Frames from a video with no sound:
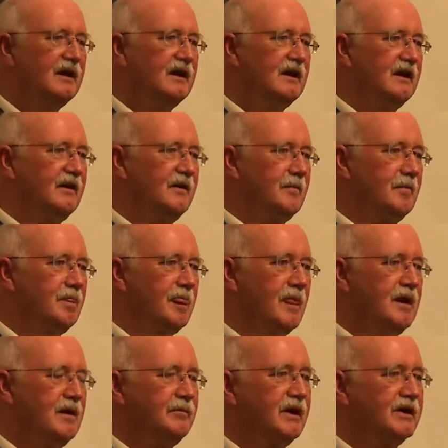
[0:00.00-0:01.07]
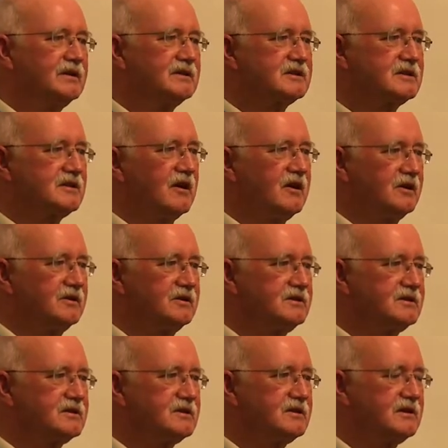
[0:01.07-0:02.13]
Um, but it
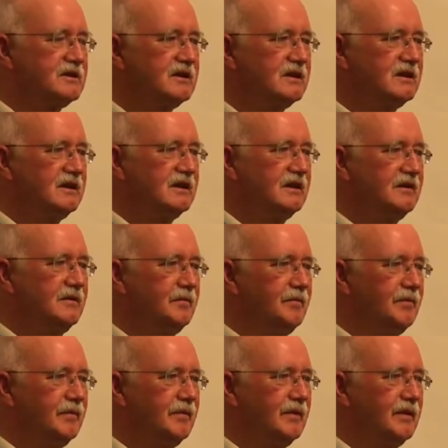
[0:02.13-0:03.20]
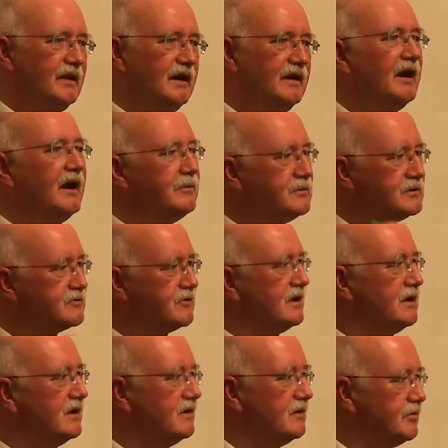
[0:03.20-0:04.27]
starts um, and I was
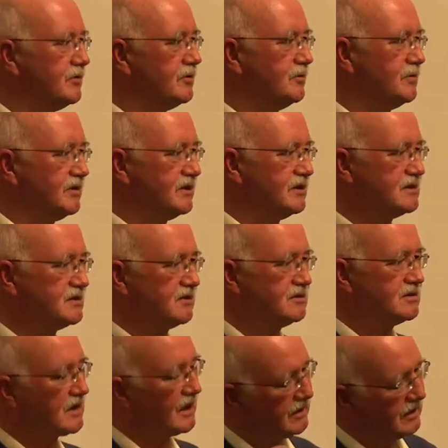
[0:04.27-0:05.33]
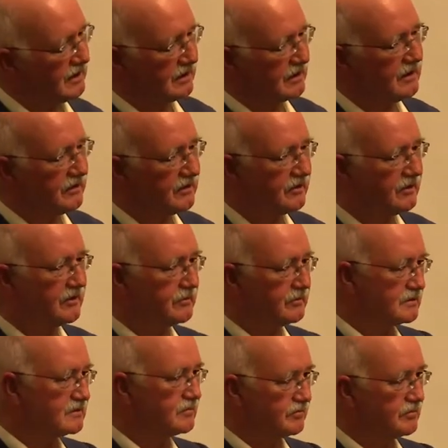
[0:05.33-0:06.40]
reading the poem with these students, and I, I thought it
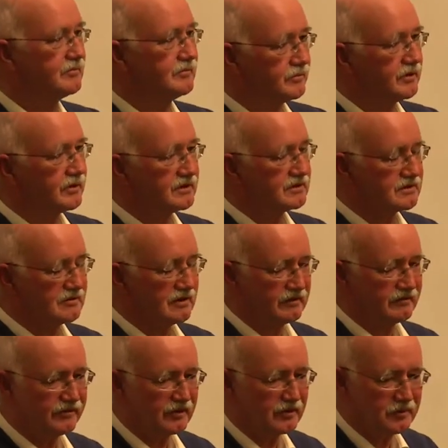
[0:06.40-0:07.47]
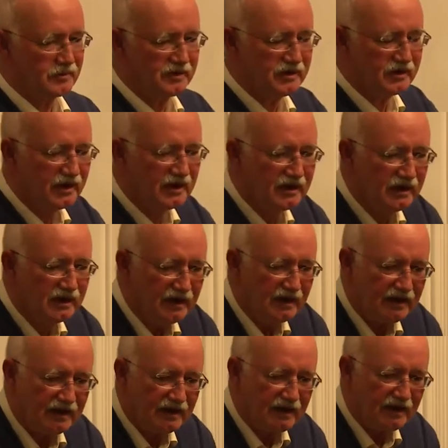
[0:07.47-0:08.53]
was pretty straightforward,
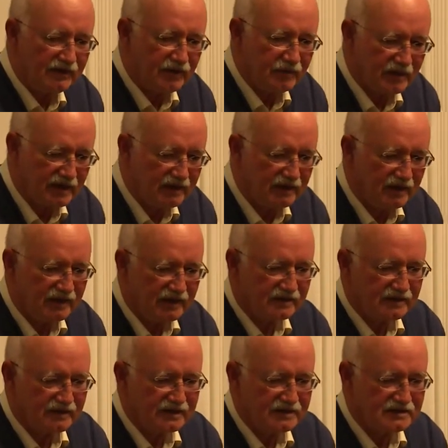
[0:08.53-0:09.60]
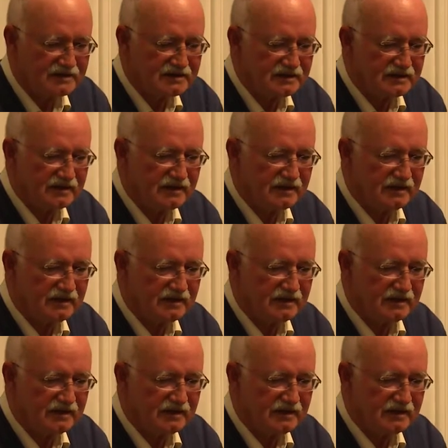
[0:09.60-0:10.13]
uh, at the beginning at least.